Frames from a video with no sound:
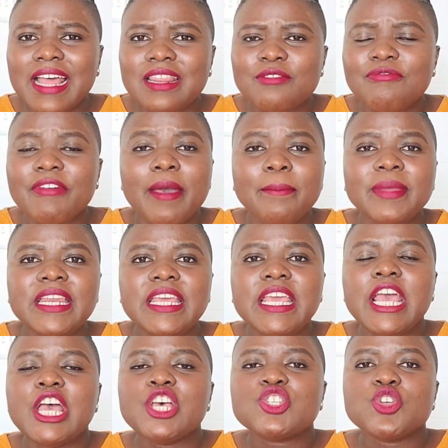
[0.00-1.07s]
another
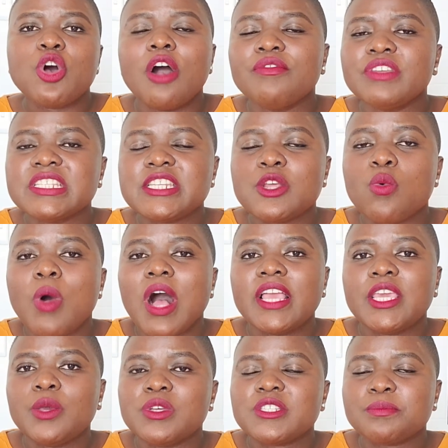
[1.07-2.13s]
family. So obviously,
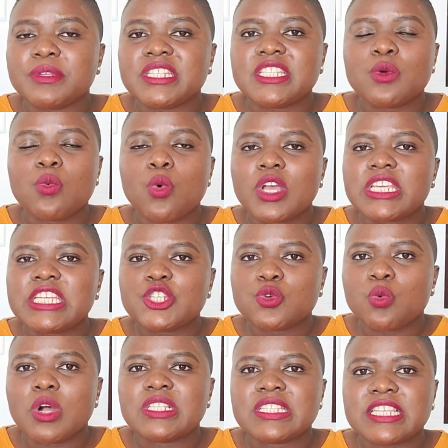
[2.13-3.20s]
while he was busy working
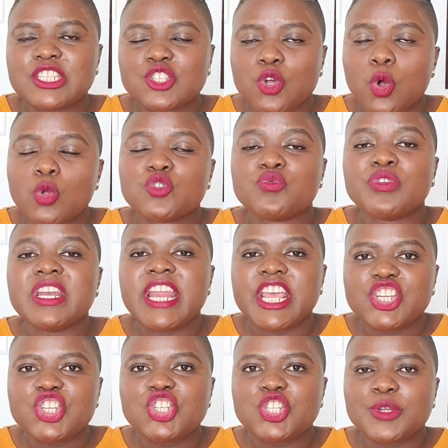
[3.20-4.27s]
towards these goals,
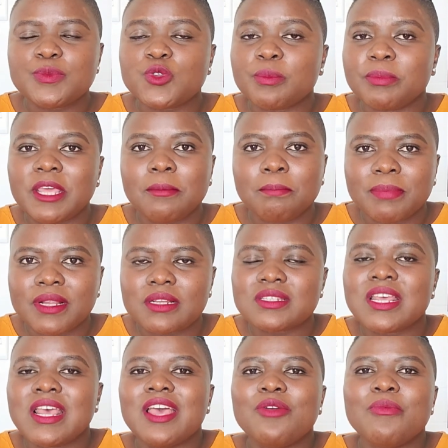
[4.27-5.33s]
relationships were being built,